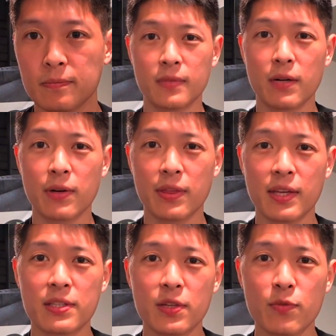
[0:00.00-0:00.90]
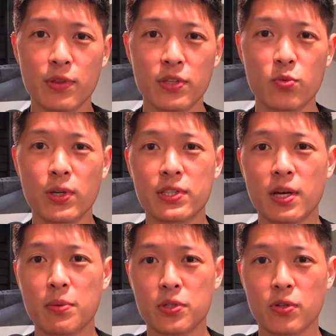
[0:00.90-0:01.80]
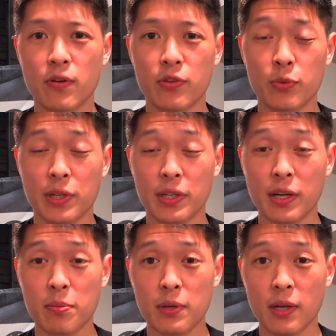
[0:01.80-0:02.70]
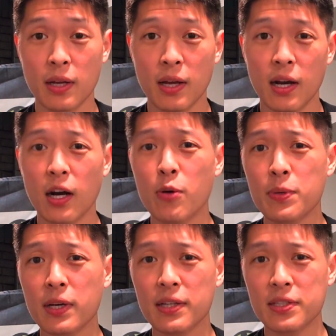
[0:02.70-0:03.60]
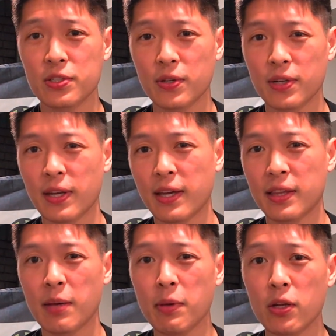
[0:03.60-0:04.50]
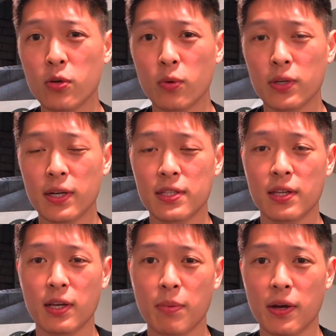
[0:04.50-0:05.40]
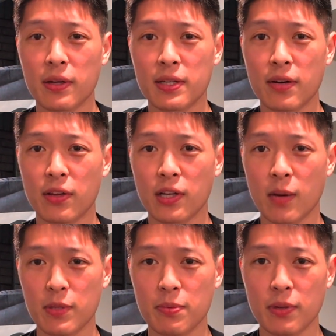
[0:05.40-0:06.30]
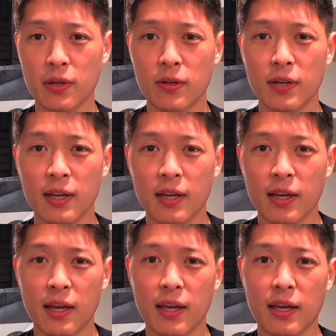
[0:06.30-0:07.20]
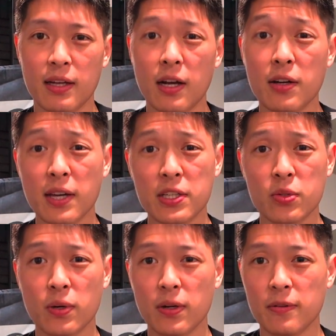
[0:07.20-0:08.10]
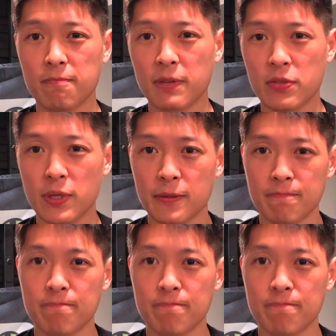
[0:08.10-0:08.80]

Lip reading: All right, that's it for this week's episode of the Weekly Update. I hope you guys enjoyed it, and let me know what you guys think about it down in the comments below, and I'll catch you all next week.